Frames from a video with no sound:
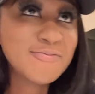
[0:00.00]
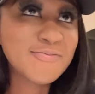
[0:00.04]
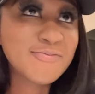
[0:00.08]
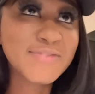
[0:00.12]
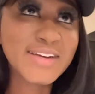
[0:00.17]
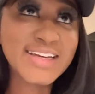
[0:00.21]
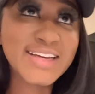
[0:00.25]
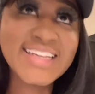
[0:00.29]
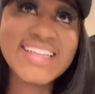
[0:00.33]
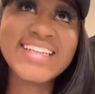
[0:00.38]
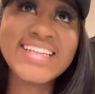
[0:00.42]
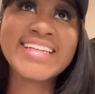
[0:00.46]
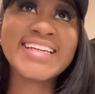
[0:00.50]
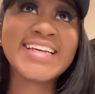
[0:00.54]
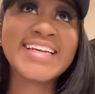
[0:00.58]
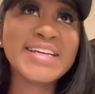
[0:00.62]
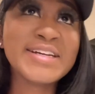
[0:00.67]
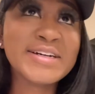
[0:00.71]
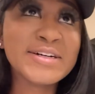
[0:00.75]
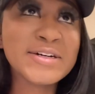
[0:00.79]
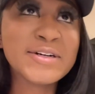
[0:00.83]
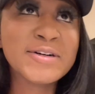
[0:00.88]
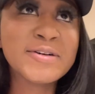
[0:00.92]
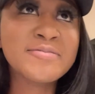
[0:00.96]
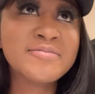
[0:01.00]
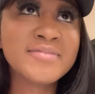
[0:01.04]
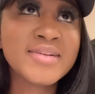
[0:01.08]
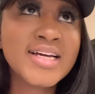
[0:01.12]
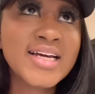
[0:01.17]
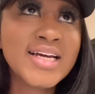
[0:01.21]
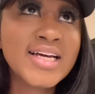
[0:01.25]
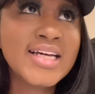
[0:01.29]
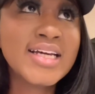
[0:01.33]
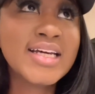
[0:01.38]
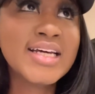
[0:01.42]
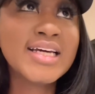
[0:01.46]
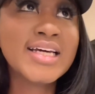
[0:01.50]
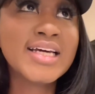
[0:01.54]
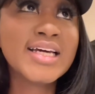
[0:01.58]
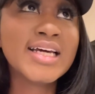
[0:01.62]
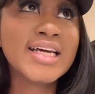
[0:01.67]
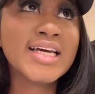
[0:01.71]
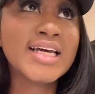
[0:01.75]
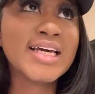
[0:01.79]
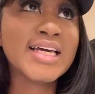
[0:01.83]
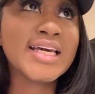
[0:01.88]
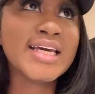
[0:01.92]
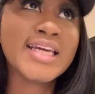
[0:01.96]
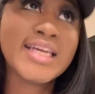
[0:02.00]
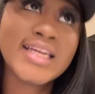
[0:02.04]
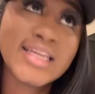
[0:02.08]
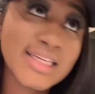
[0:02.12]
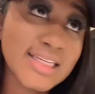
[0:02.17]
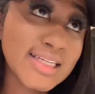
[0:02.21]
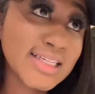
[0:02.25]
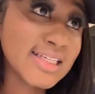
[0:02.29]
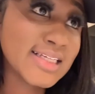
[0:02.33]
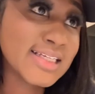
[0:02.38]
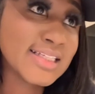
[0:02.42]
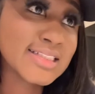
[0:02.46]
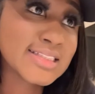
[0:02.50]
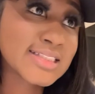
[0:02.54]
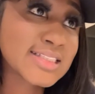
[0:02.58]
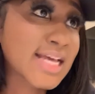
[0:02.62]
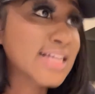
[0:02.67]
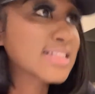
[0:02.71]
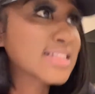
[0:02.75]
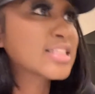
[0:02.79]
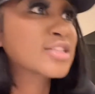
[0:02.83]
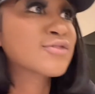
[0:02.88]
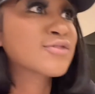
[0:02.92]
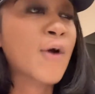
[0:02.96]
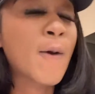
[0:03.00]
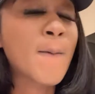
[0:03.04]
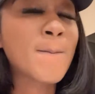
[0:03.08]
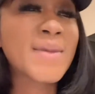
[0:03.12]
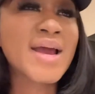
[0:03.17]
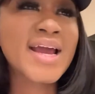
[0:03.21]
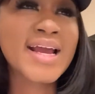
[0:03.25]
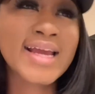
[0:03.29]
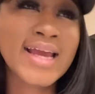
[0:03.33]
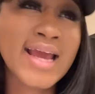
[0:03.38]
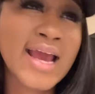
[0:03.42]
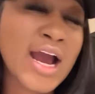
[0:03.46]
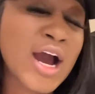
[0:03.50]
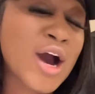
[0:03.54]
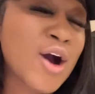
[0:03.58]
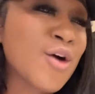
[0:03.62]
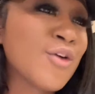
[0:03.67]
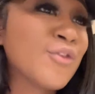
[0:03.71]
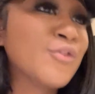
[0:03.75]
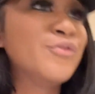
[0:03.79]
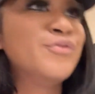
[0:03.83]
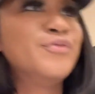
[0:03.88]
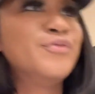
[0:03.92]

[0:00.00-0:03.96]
being him, he takes his phone back out